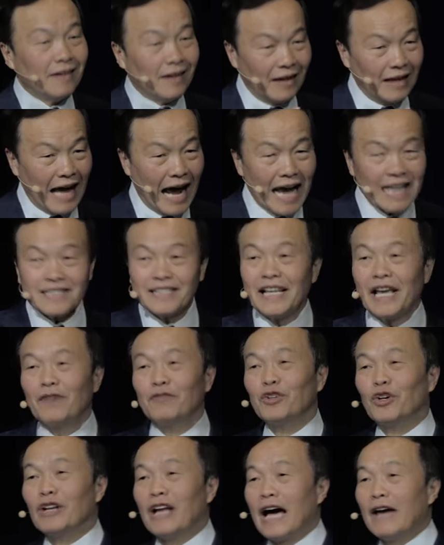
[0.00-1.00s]
last day
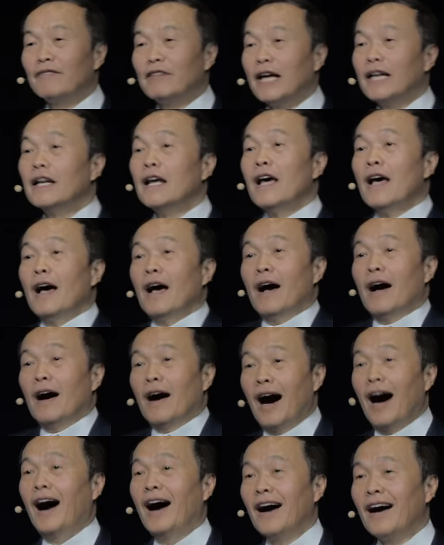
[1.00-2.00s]
of your life, that,
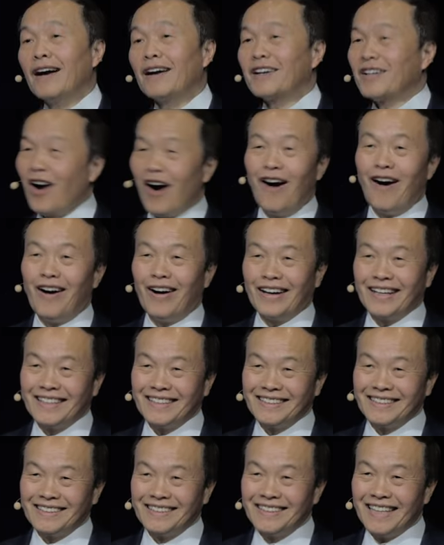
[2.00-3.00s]
oh God,
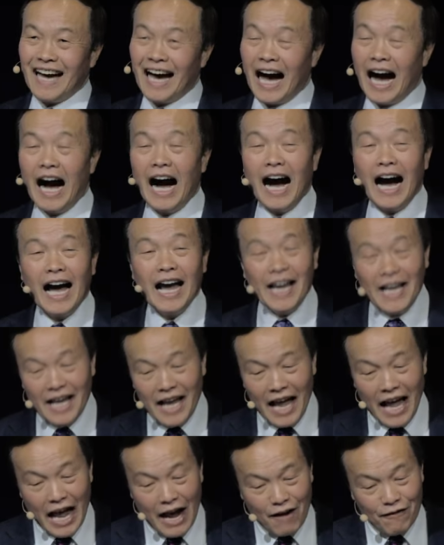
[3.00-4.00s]
I
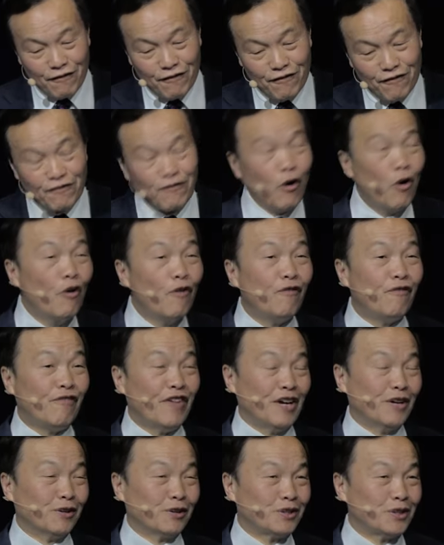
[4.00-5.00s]
have
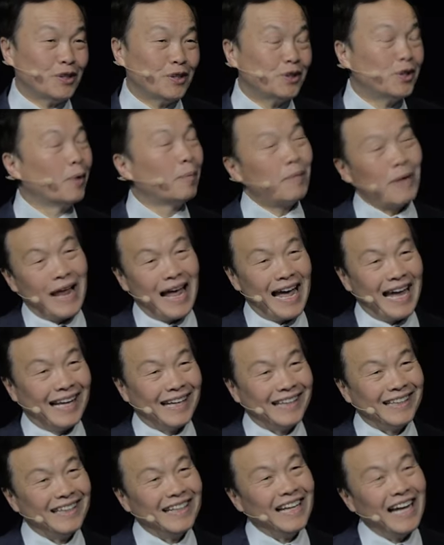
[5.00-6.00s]
fulfilled your
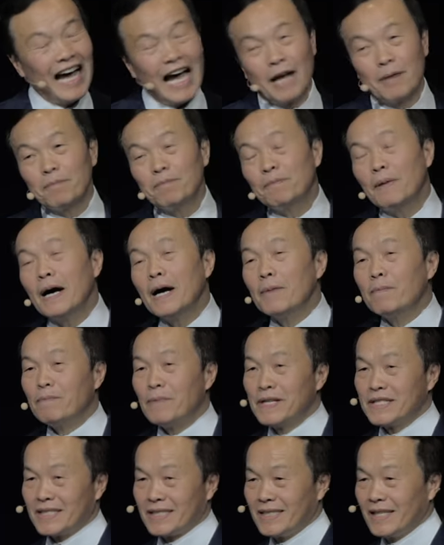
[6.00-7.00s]
plan and
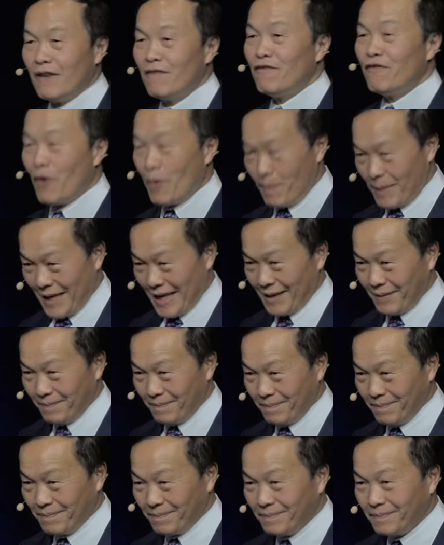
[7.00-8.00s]
purpose for me.
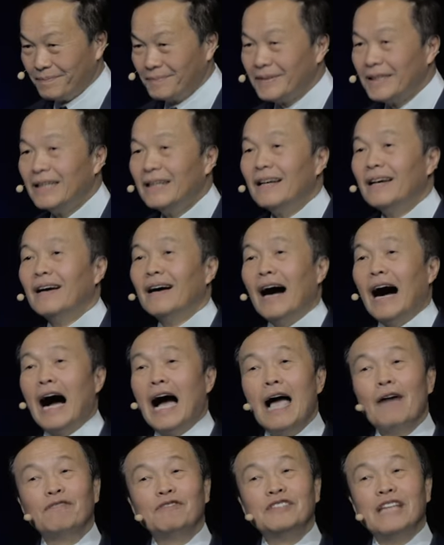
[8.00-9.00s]

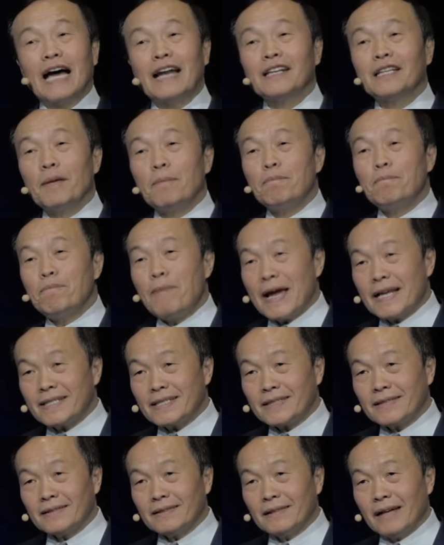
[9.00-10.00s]
I have done the
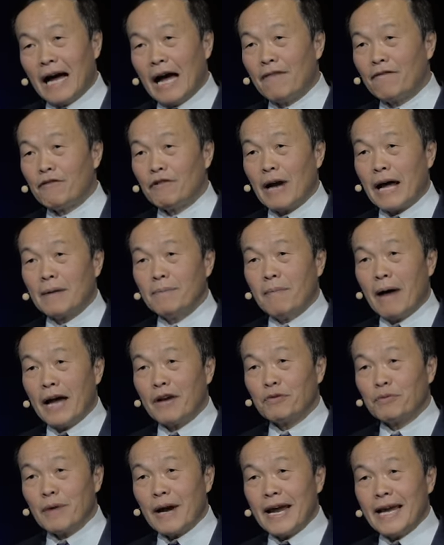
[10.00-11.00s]
best. I have run my
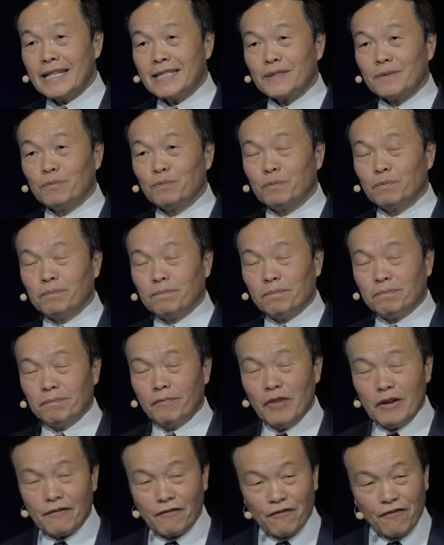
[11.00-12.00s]
race
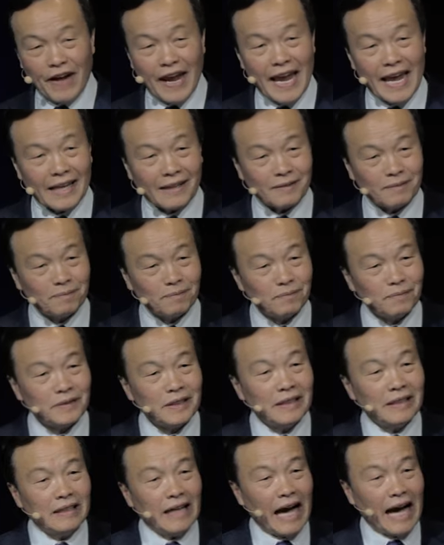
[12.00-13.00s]
with faith,
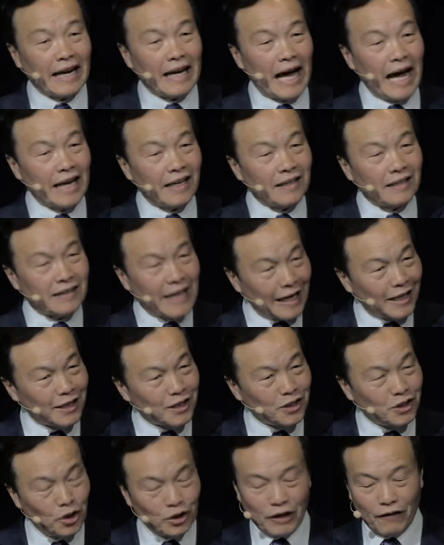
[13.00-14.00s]
and I
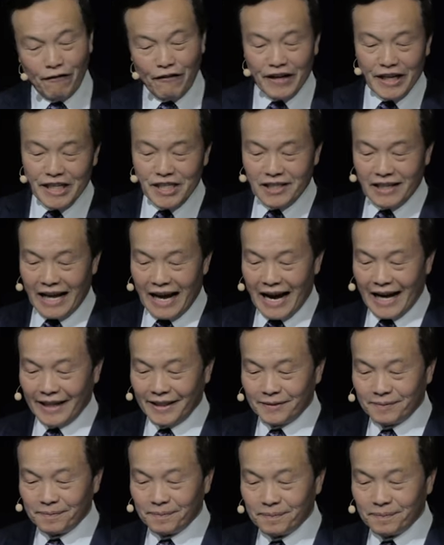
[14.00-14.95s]
get to the finish line.